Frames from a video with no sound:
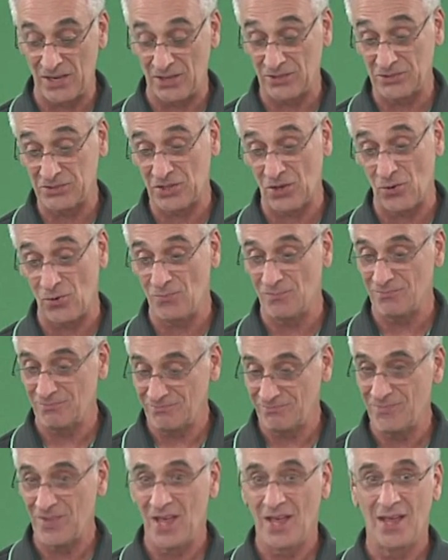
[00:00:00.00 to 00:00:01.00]
So
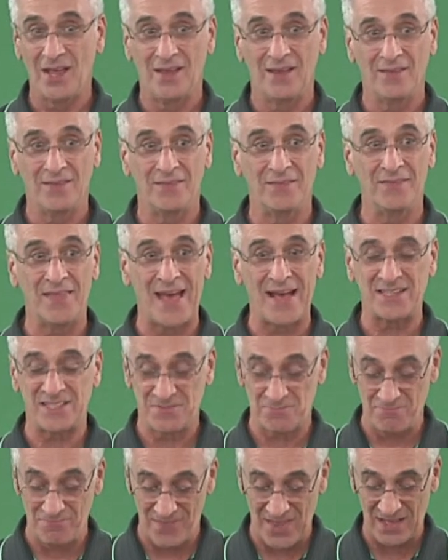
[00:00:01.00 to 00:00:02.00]
that's
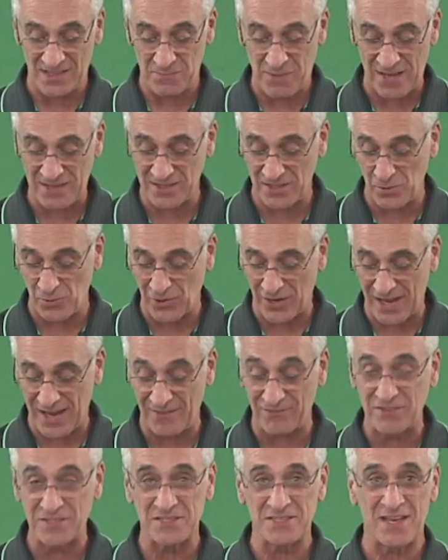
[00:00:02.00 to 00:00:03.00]
basically what I
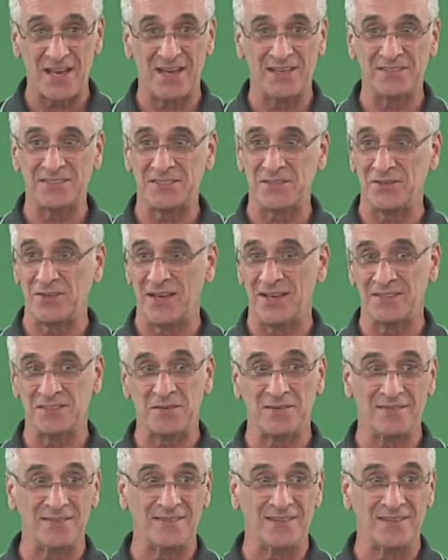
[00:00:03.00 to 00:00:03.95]
have to say as